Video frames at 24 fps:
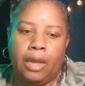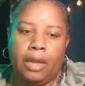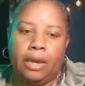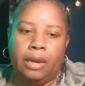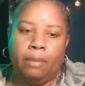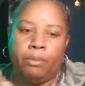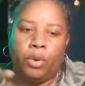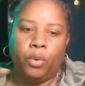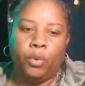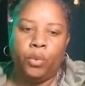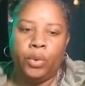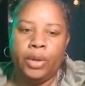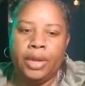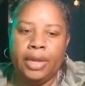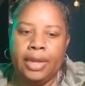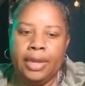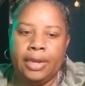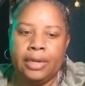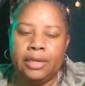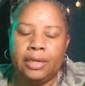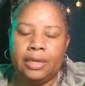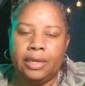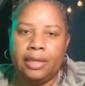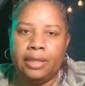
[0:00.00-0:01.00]
And I'm going to
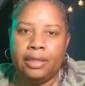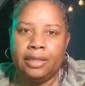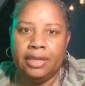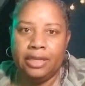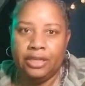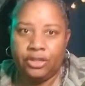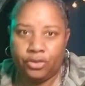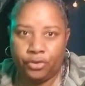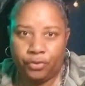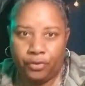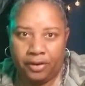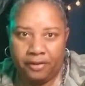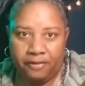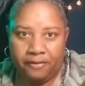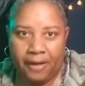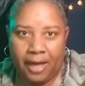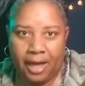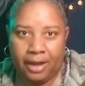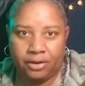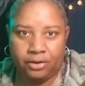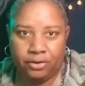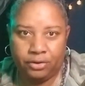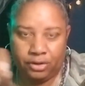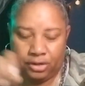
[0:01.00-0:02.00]
read these 3
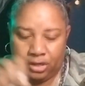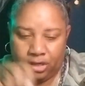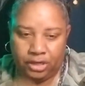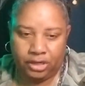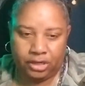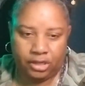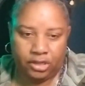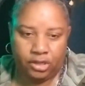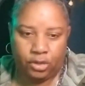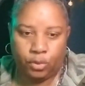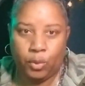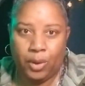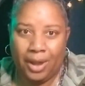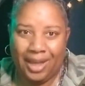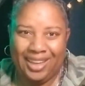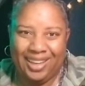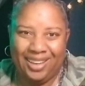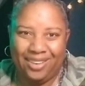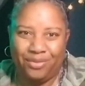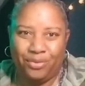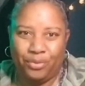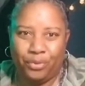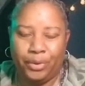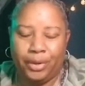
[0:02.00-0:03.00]
factors just the way I
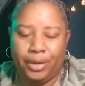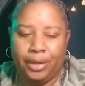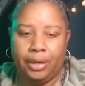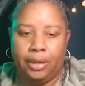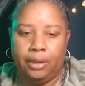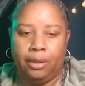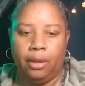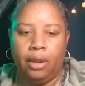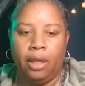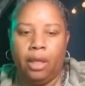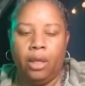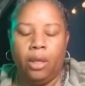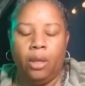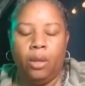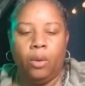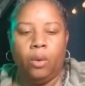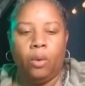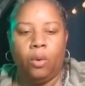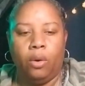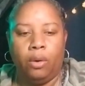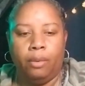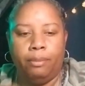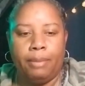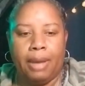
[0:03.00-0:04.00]
have written
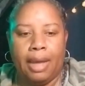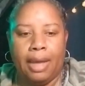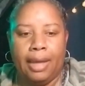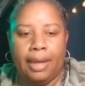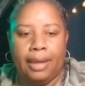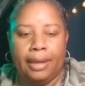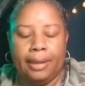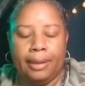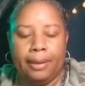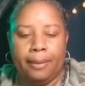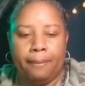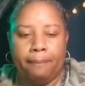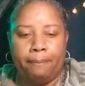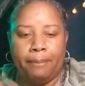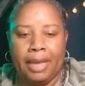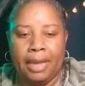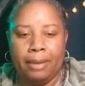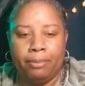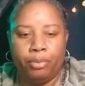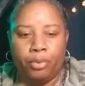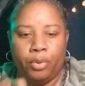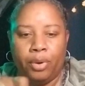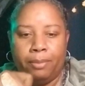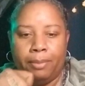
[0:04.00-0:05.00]
on my
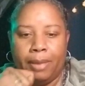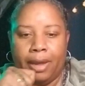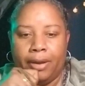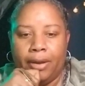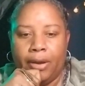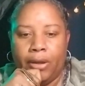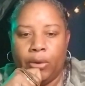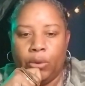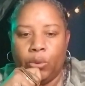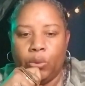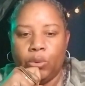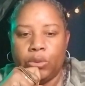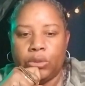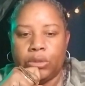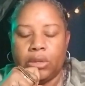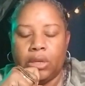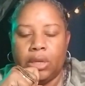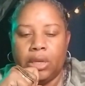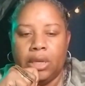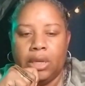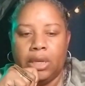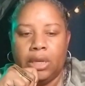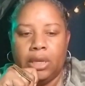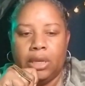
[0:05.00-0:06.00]
paper in my
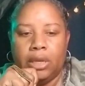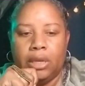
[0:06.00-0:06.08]
notes.